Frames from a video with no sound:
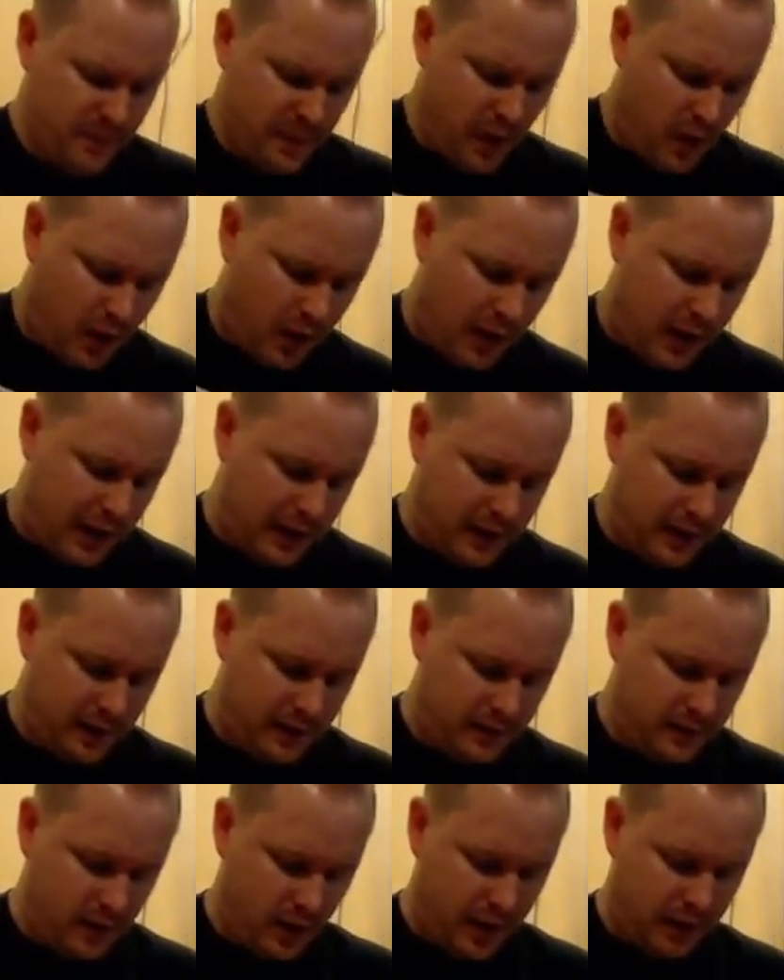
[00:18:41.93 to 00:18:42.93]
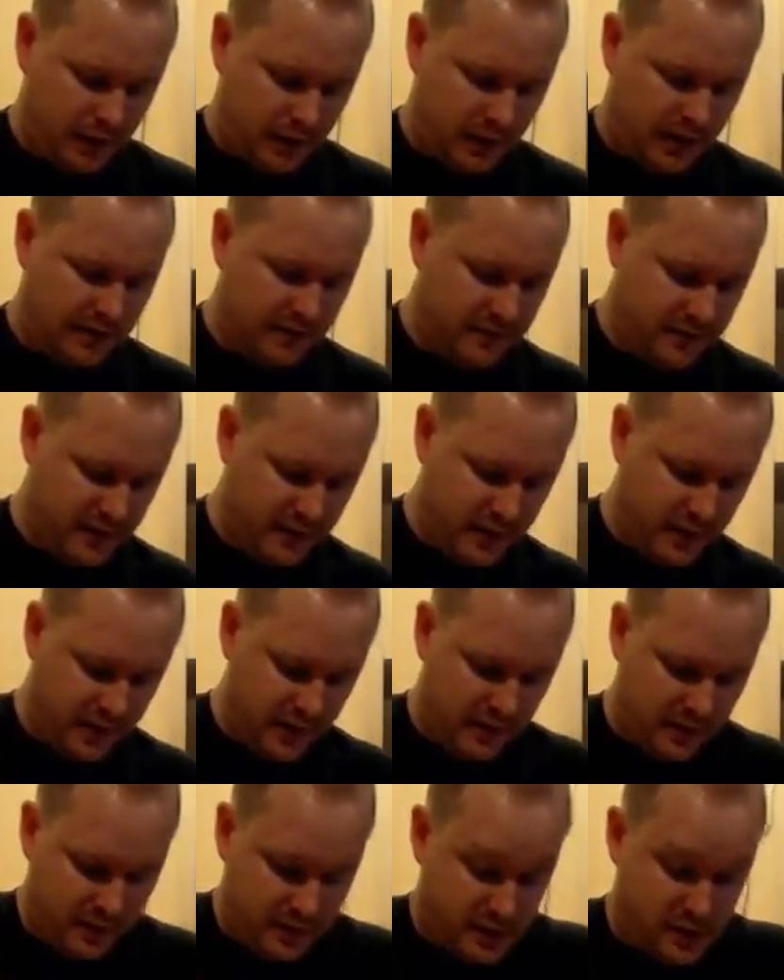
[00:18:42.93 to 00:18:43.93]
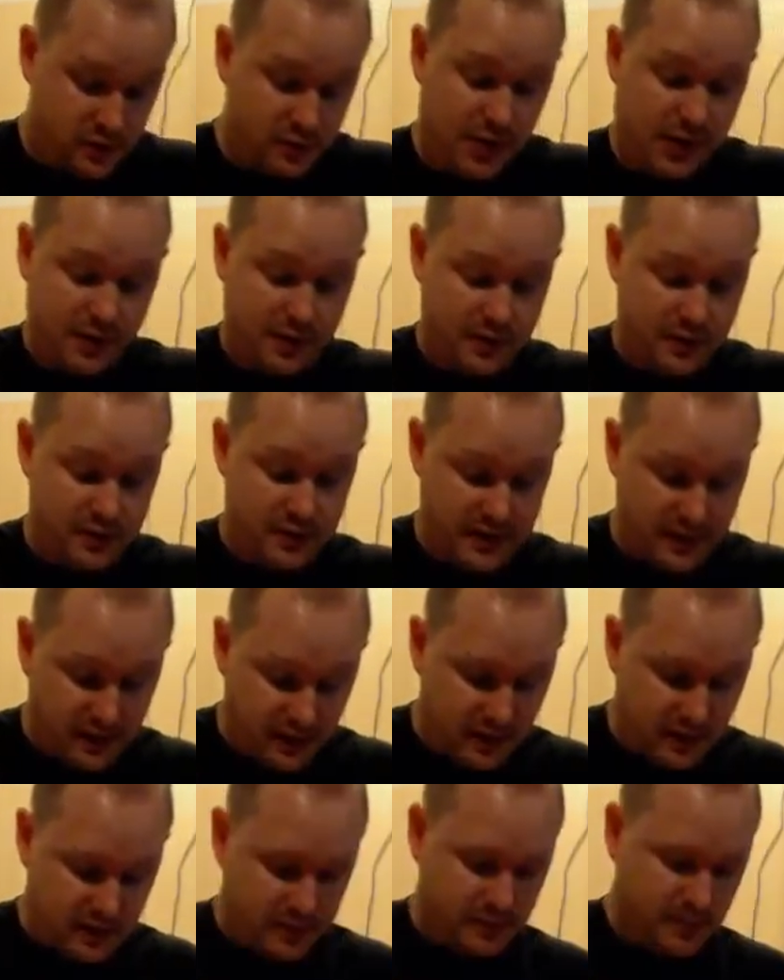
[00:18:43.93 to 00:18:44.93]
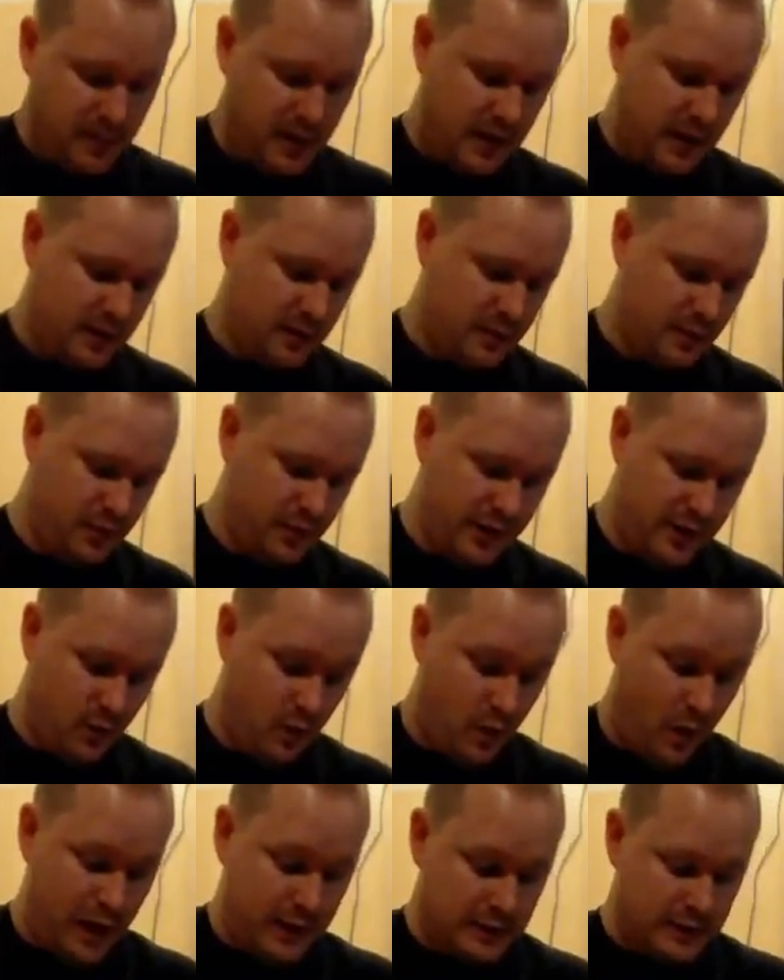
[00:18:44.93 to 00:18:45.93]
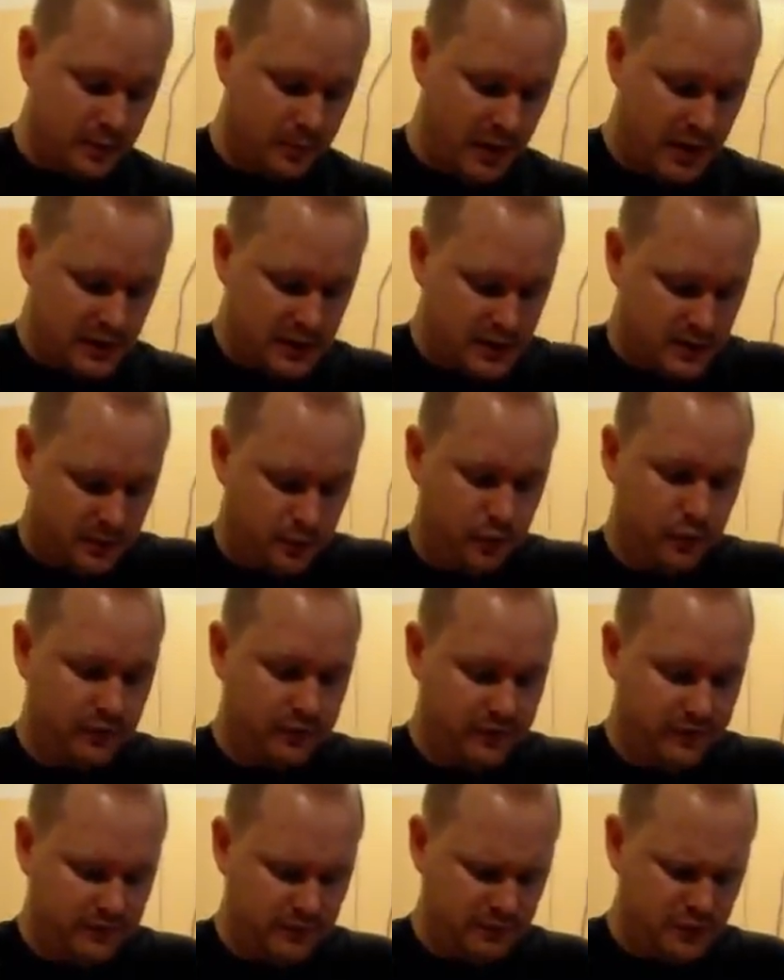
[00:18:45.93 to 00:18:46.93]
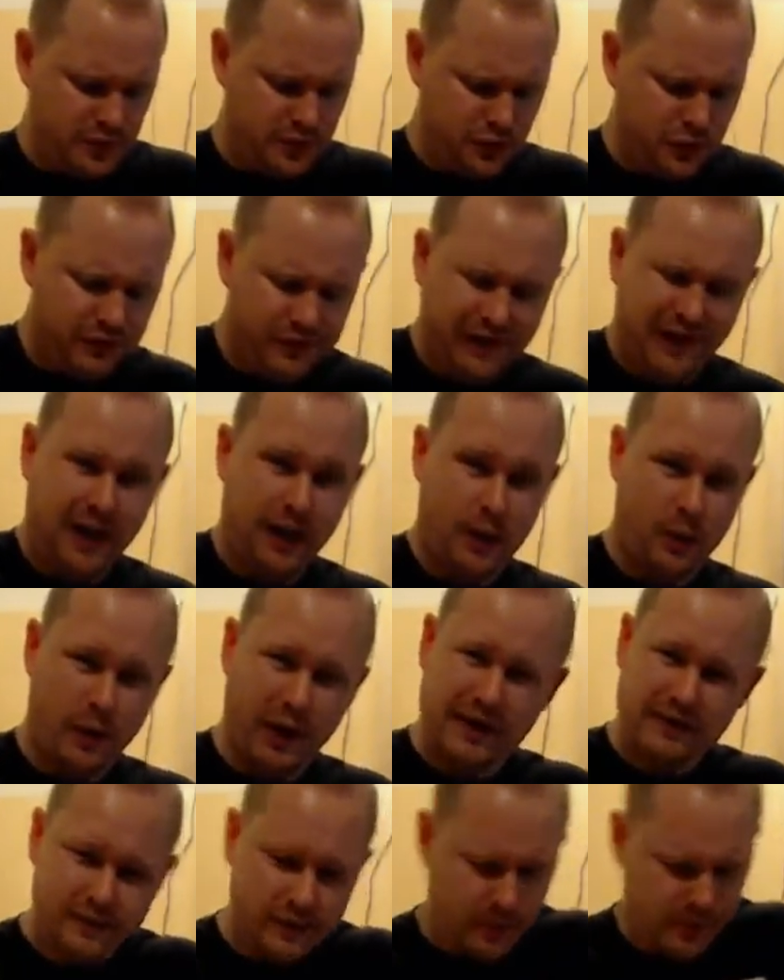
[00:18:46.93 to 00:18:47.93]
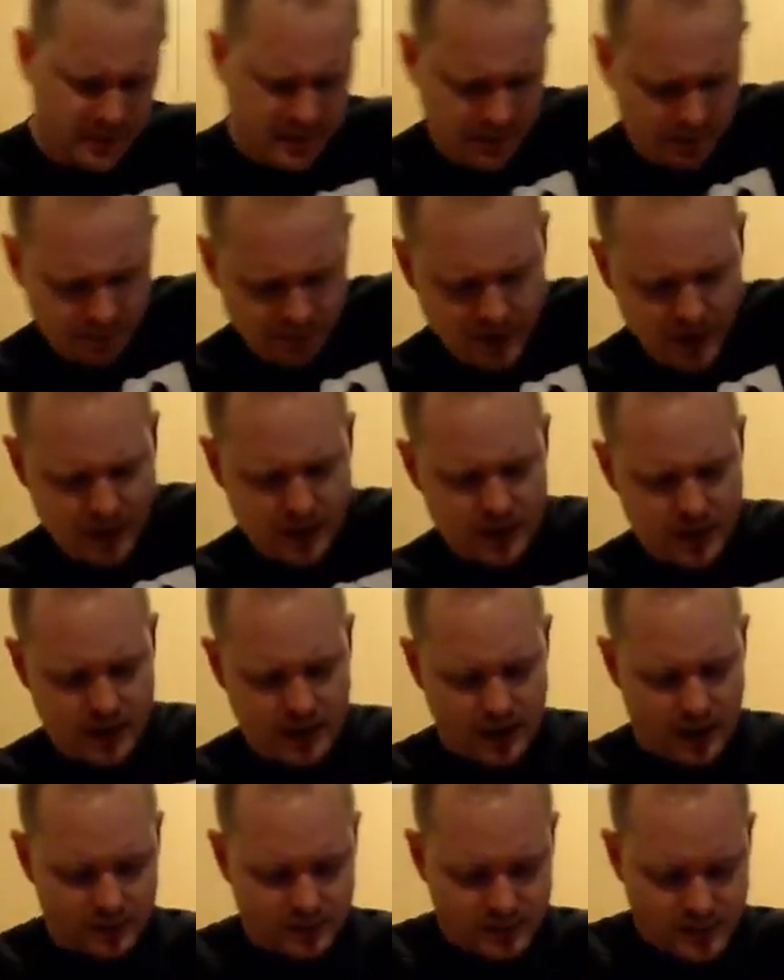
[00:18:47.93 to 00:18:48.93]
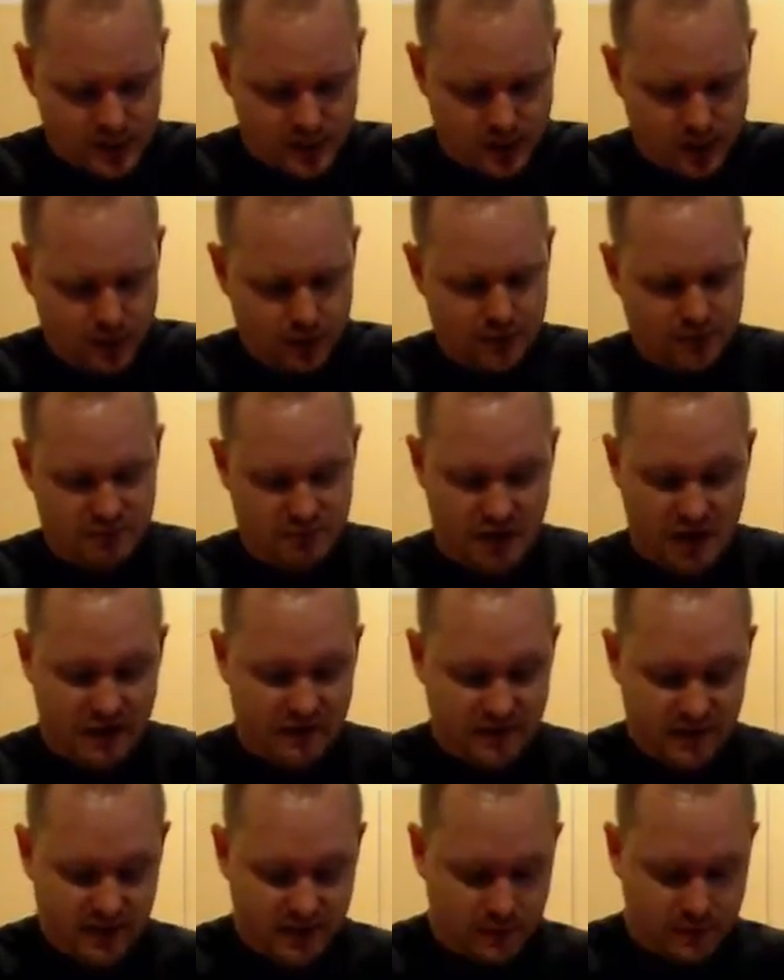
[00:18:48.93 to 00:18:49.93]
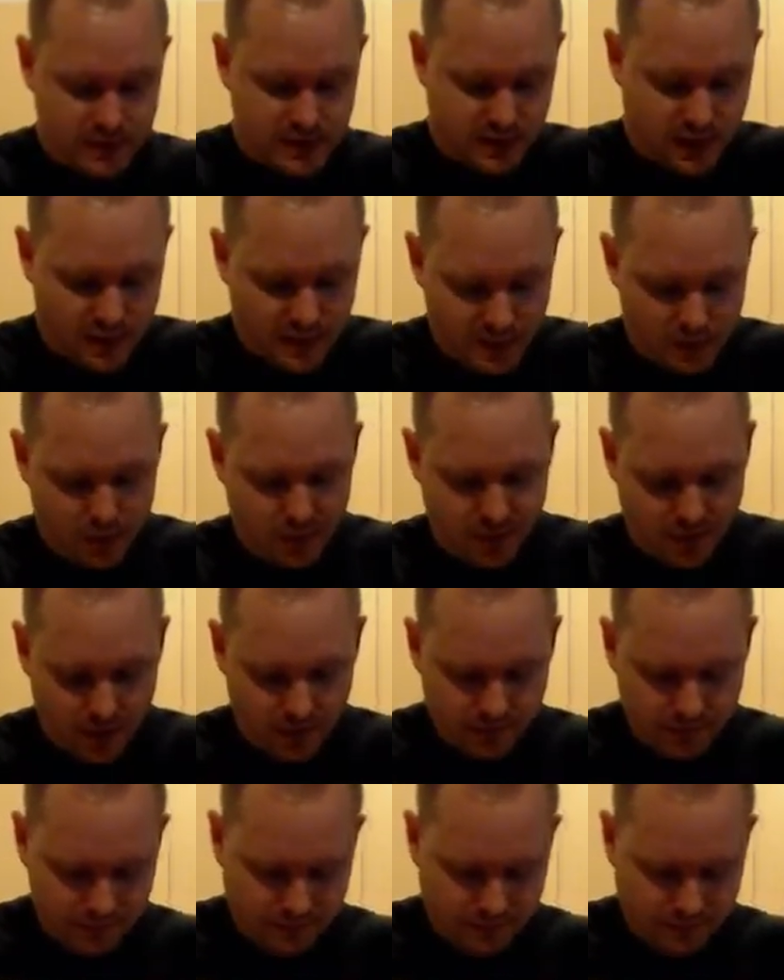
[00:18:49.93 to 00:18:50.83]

I kind of love the Australian and New Zealand community way too much to move too far away from them. So I figured it was time to move on.